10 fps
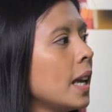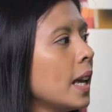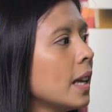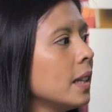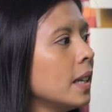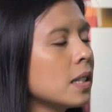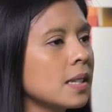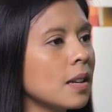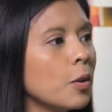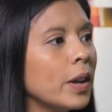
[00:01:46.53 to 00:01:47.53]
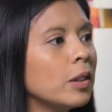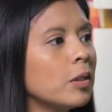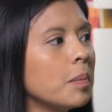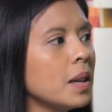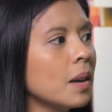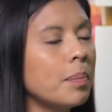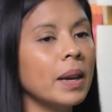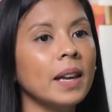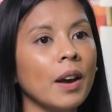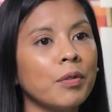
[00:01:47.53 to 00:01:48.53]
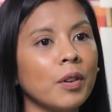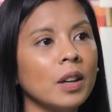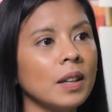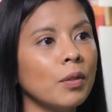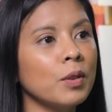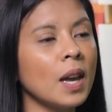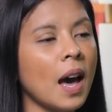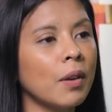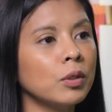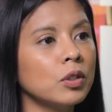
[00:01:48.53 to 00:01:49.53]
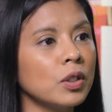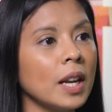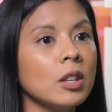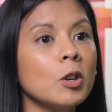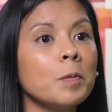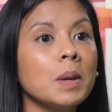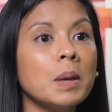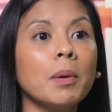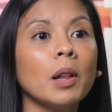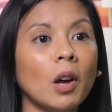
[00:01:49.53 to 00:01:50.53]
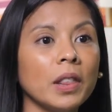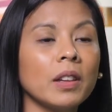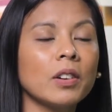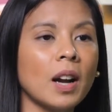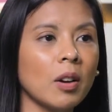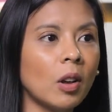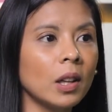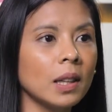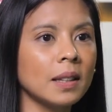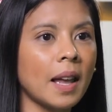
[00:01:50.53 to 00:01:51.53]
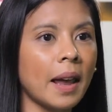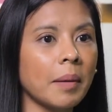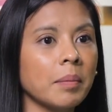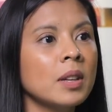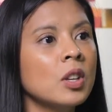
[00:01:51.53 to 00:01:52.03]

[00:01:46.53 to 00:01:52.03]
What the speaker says: and it's going to be a big effort if we have to train new people on the ground all the time.